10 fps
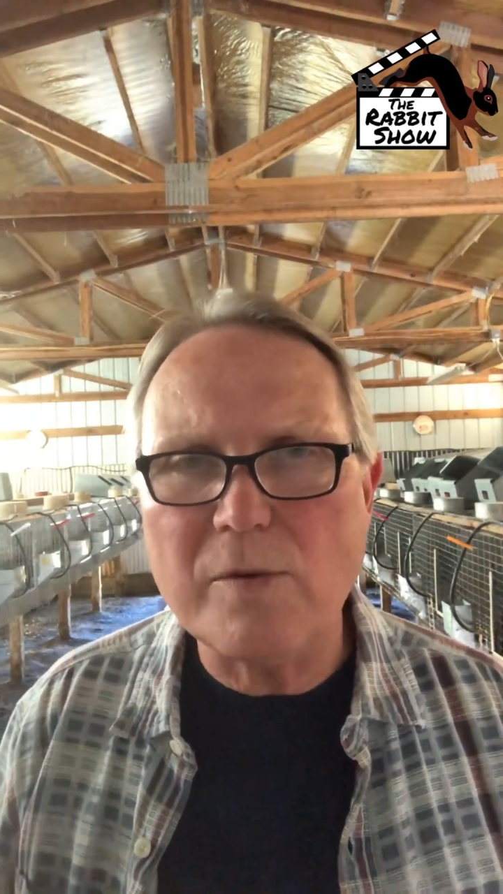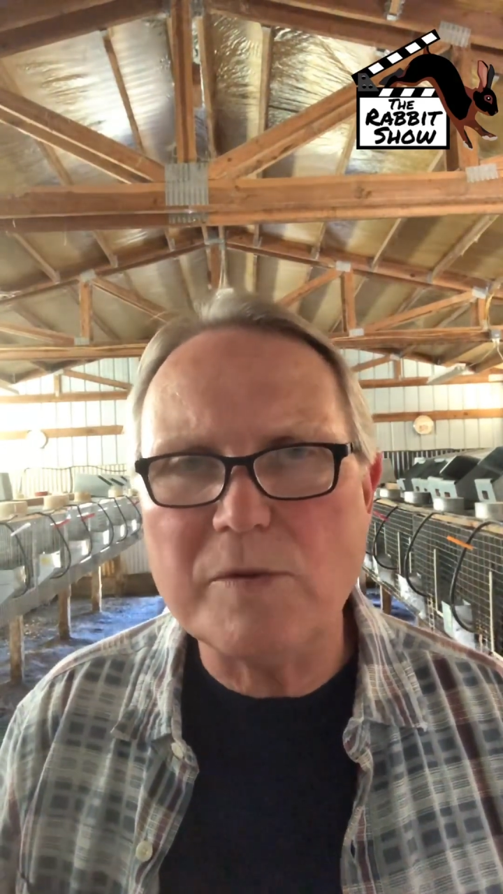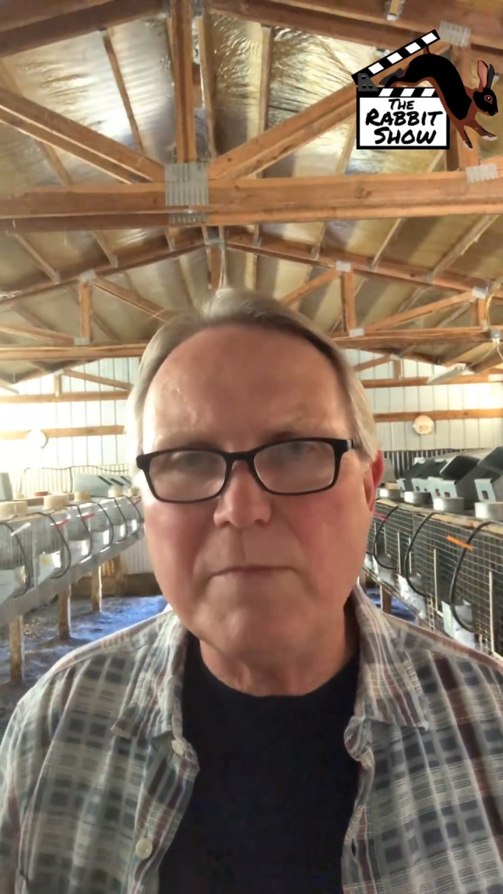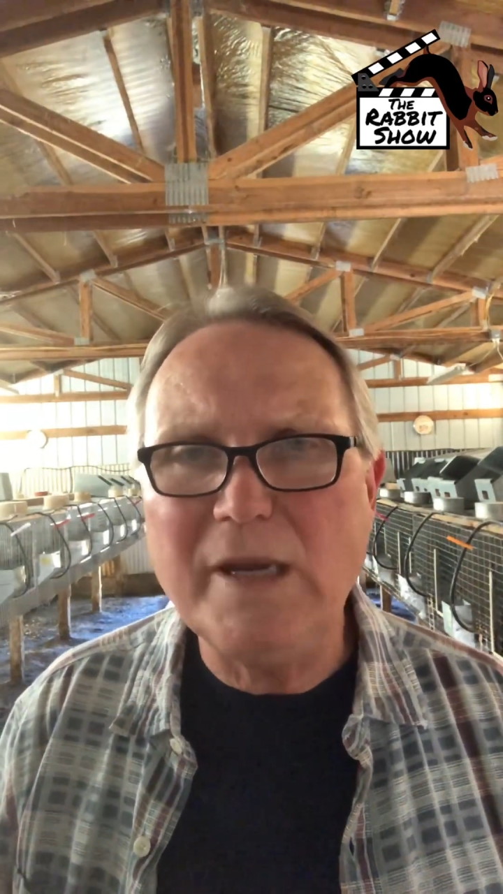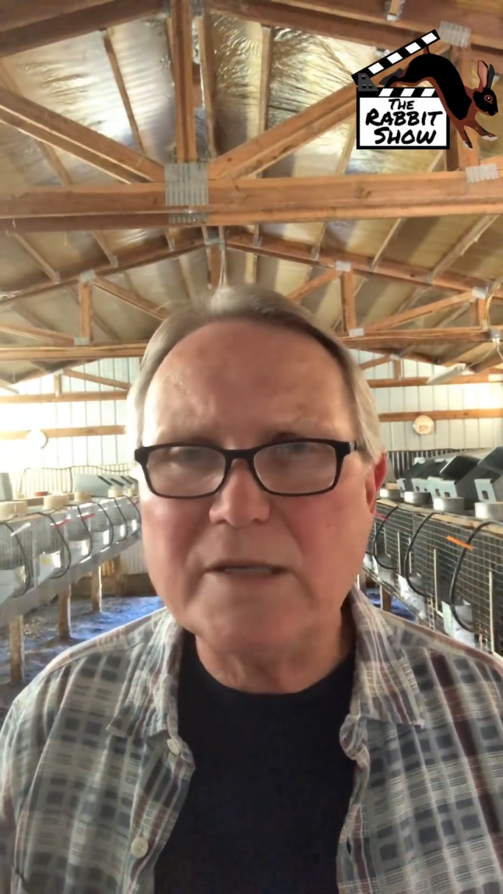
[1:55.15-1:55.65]
with
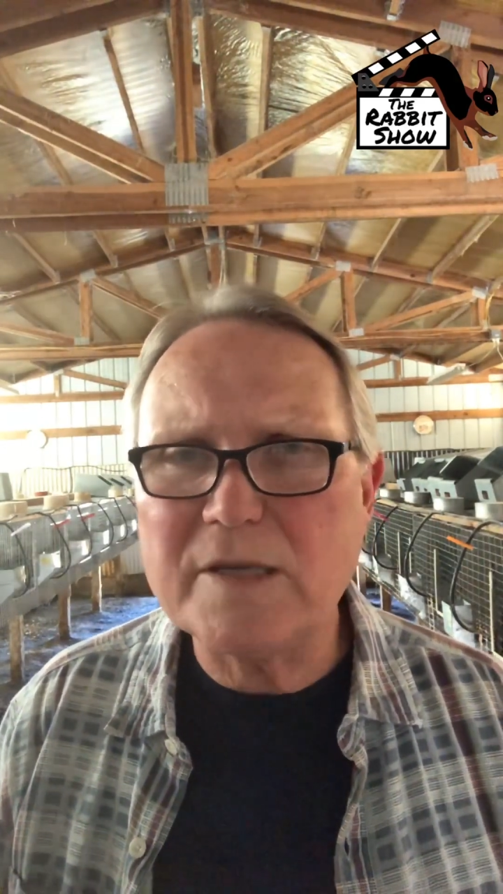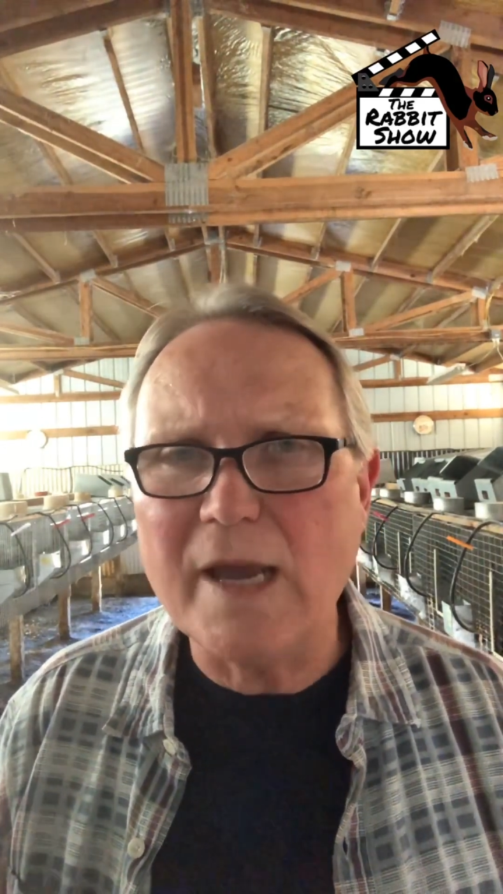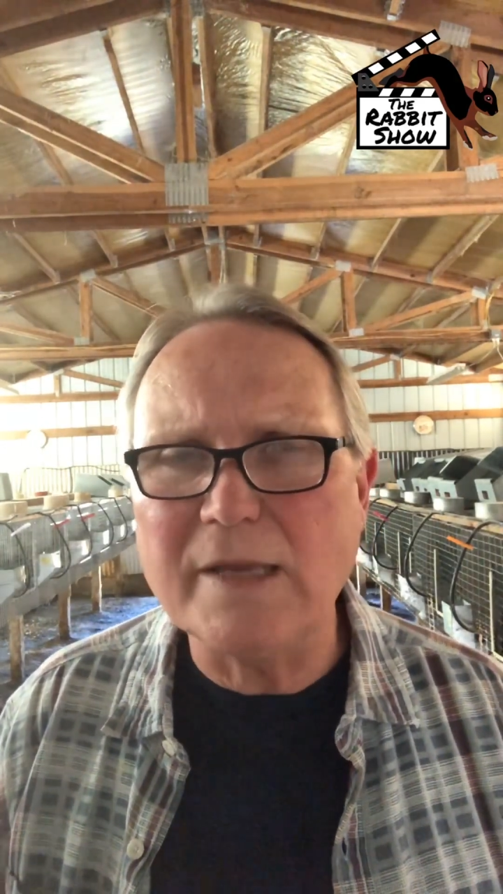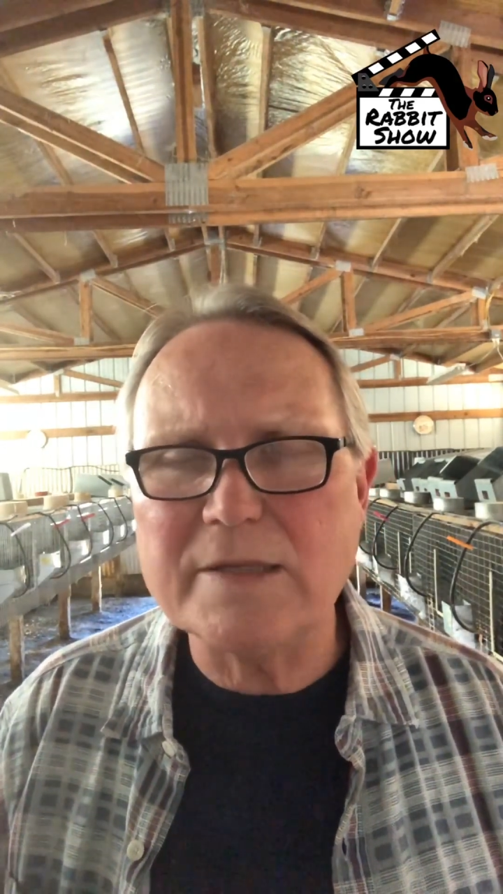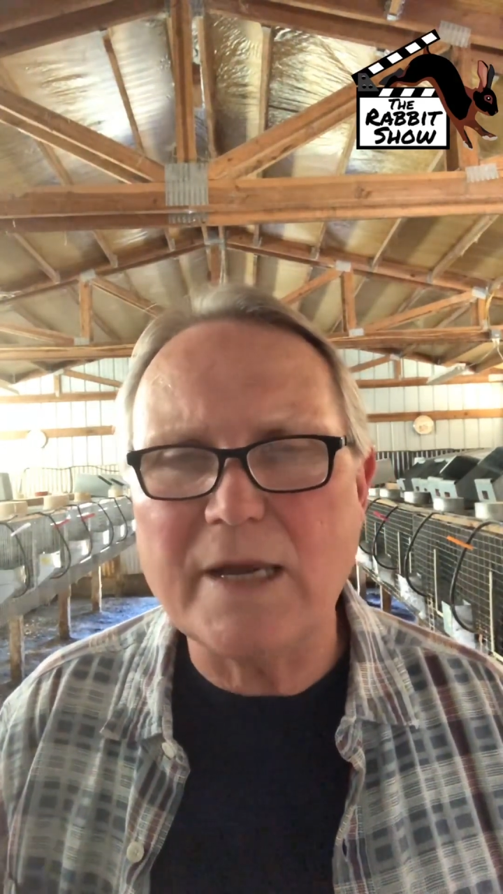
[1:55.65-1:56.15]
mini
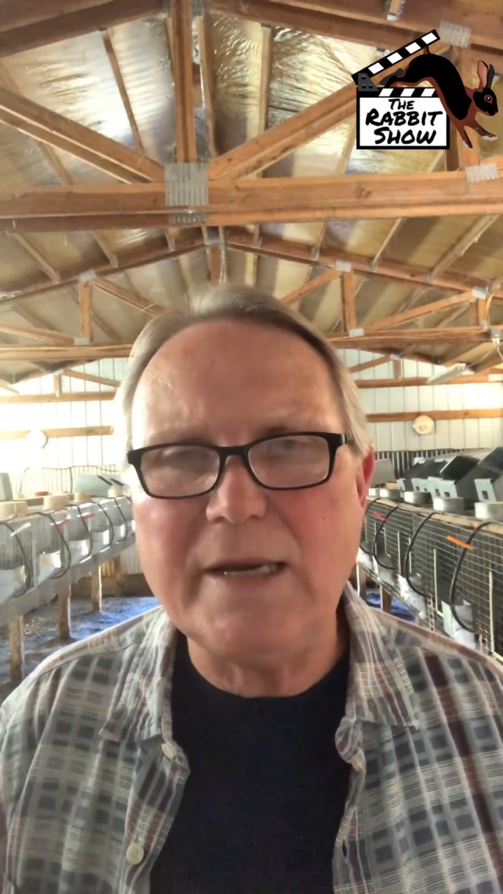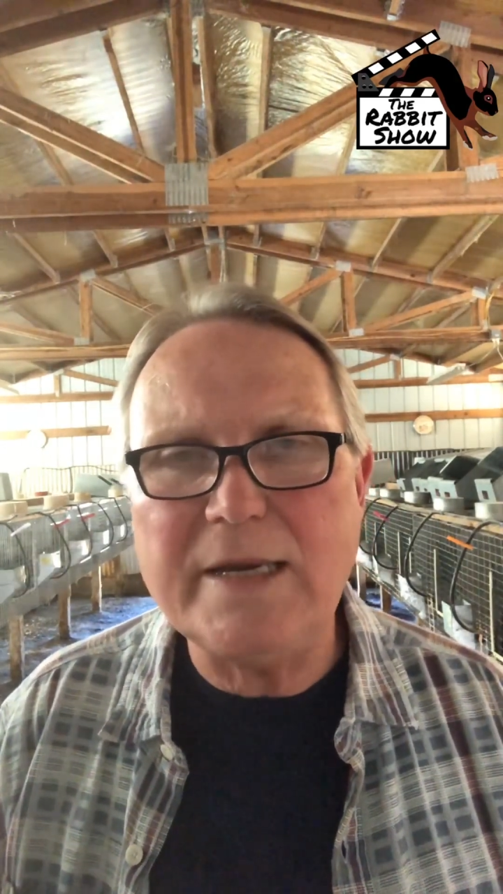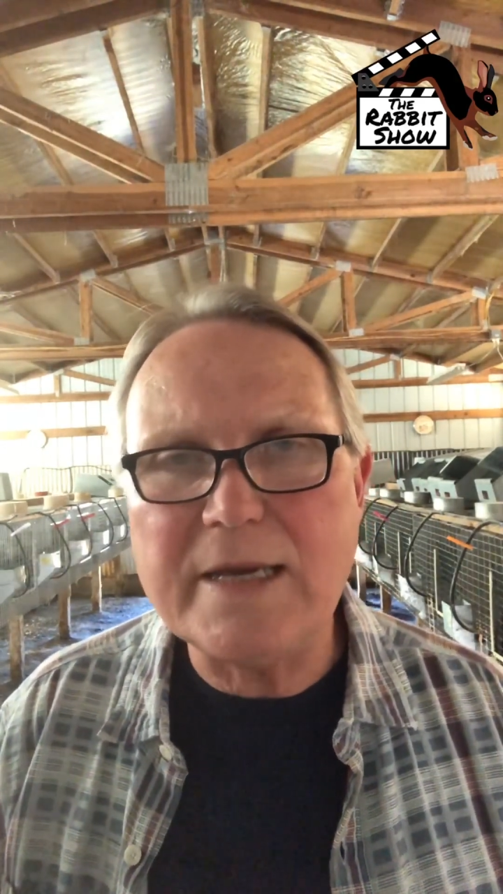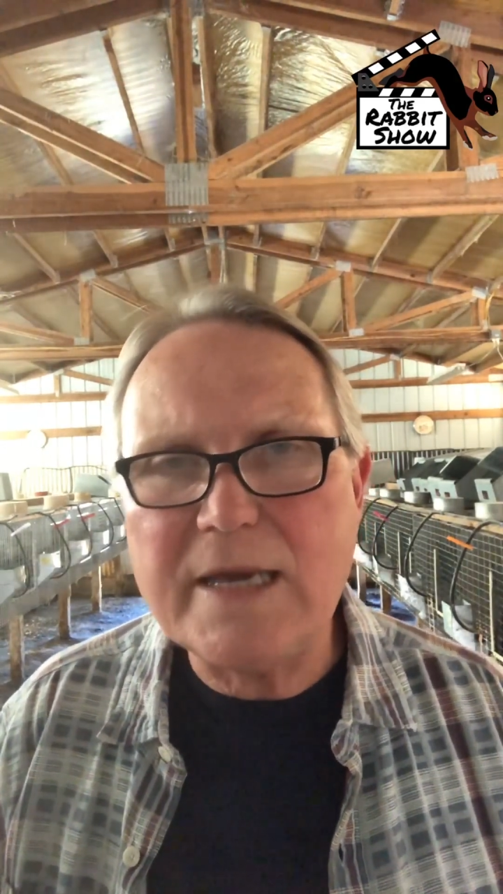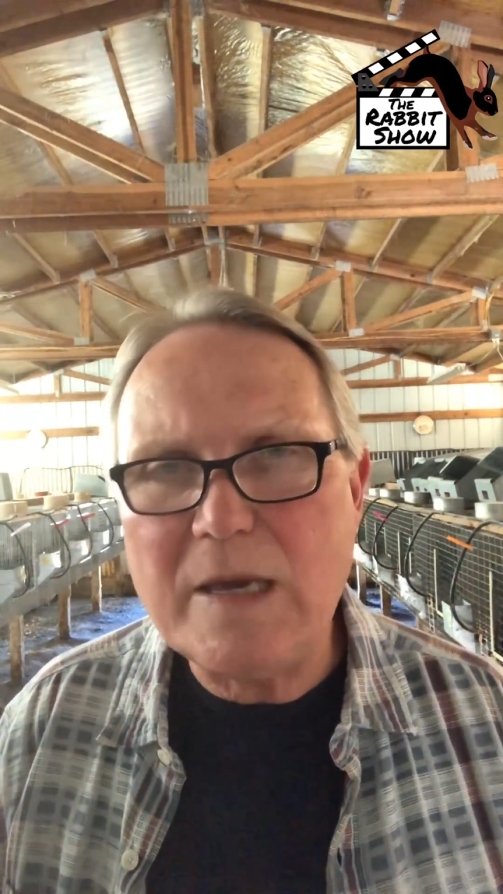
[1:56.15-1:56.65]
Satins, I need
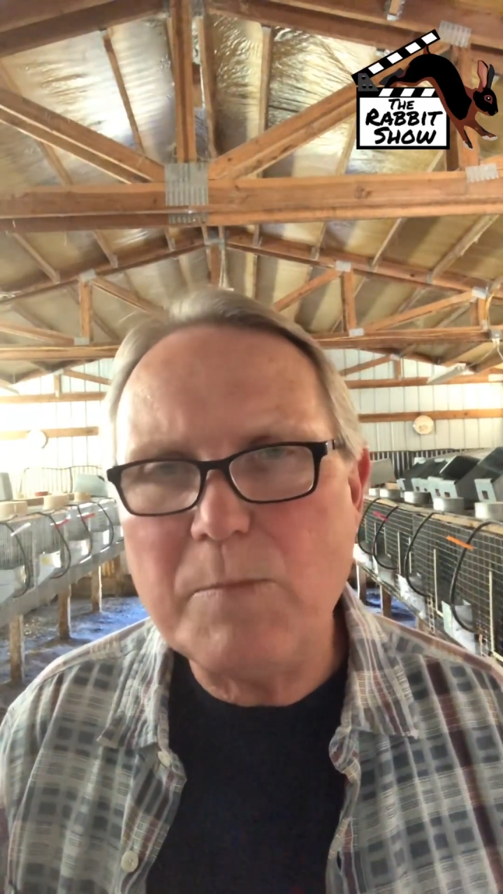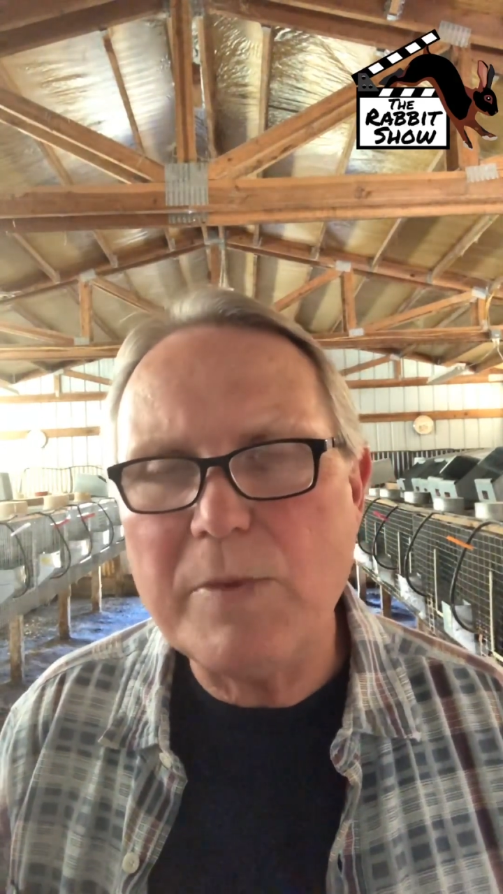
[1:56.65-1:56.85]
to keep